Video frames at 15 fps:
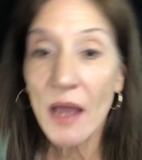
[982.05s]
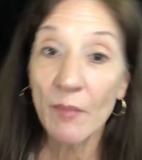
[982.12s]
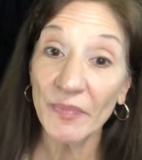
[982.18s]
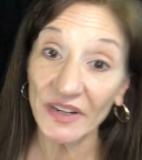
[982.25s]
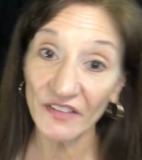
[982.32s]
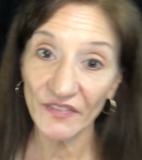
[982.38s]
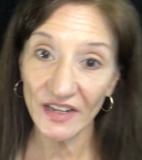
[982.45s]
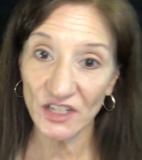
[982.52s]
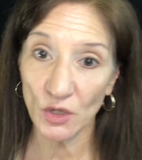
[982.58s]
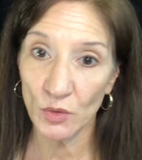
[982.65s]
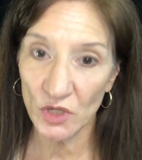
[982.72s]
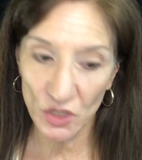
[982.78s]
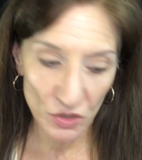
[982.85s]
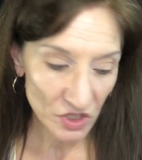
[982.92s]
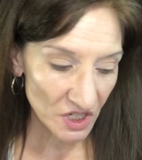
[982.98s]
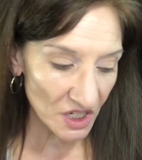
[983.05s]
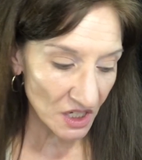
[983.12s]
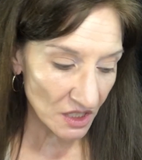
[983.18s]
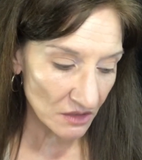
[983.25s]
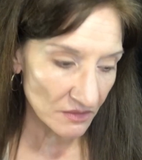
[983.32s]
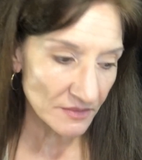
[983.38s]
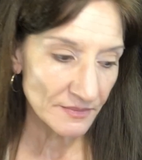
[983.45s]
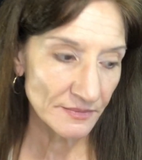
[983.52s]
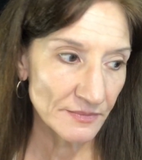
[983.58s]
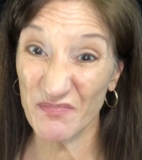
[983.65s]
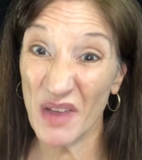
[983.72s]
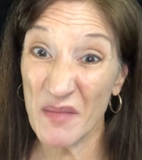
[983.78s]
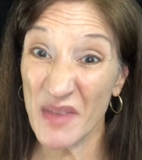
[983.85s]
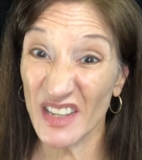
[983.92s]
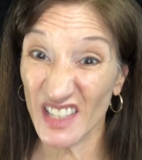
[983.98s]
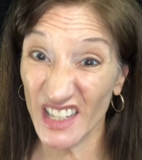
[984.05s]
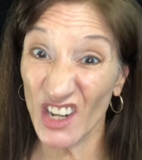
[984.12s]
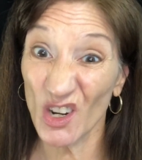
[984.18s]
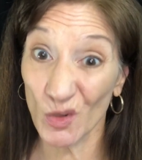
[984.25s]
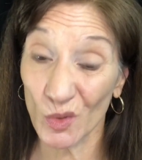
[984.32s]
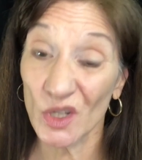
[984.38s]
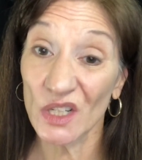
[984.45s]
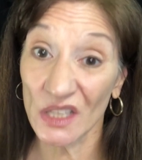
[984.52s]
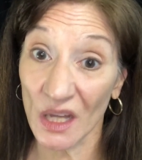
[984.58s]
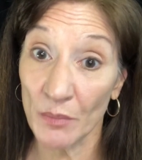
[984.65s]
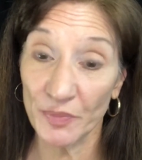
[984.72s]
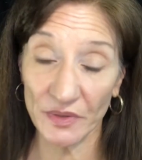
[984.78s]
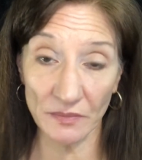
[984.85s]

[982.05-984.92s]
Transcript: but if I don't use it, my mascara will clump.